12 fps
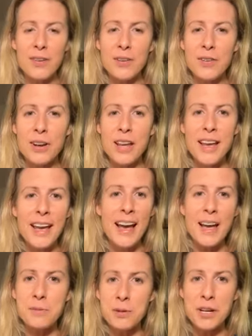food
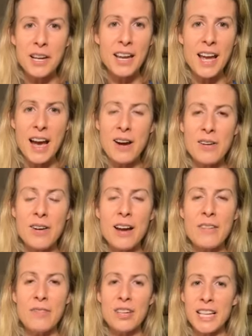and working out?
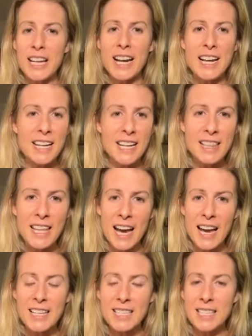I feel like I need
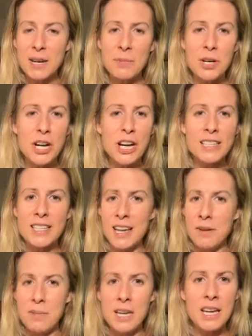that. Summer has
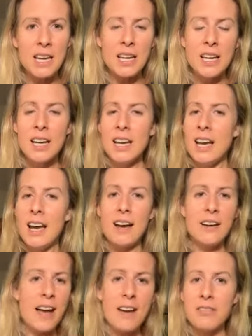hit me.
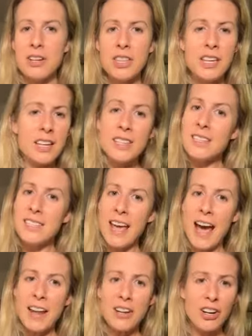Everything is
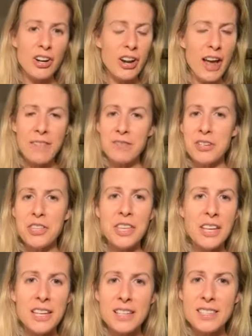scattered.
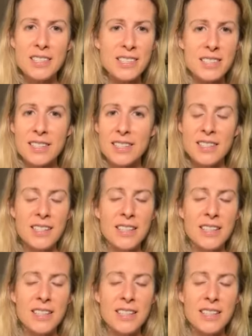Everything is,